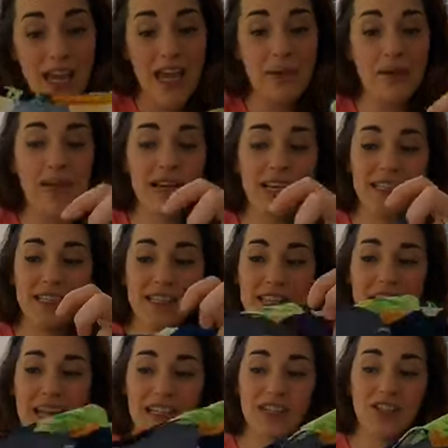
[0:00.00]
because
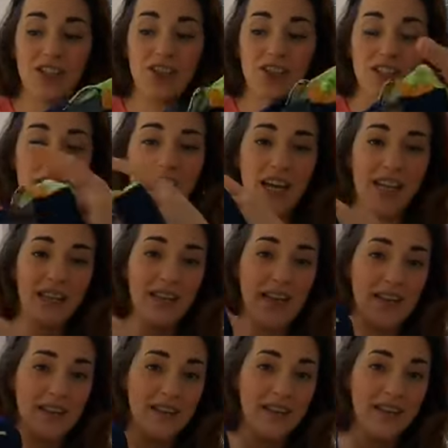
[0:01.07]
that's your sign
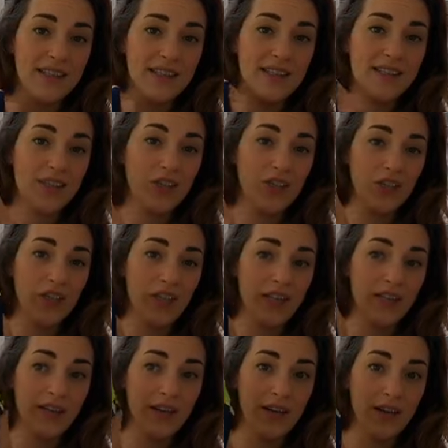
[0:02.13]
that this is a
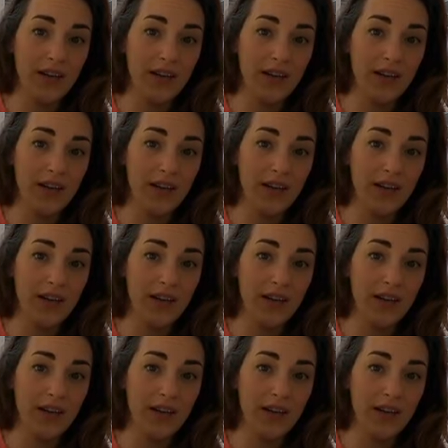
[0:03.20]
good